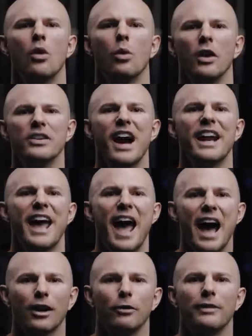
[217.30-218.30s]
while not
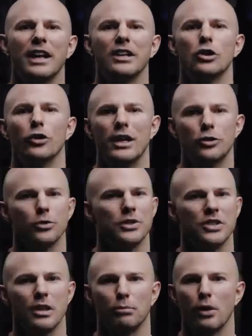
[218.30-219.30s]
aggravating your
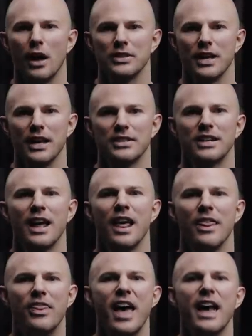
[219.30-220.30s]
injuries in the process.
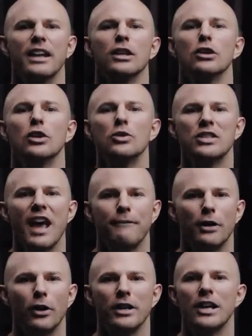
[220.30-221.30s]
Then use that
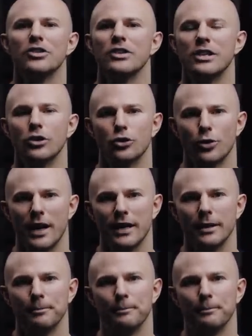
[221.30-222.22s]
variation in your training.